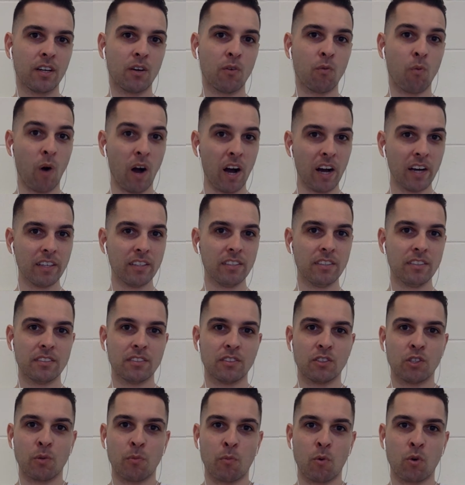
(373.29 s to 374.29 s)
Why?
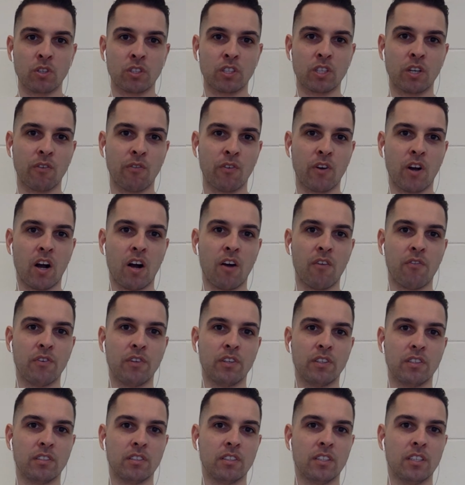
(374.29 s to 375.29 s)
You're more self
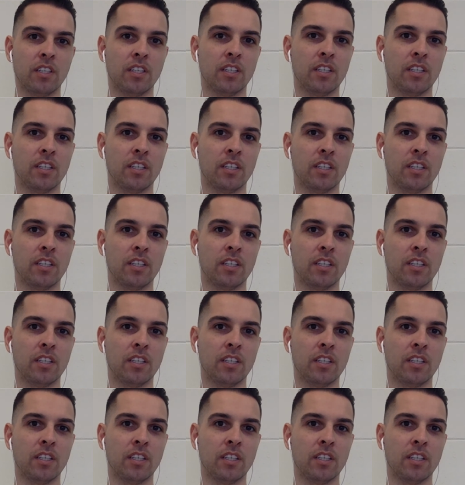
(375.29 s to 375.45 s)
confident.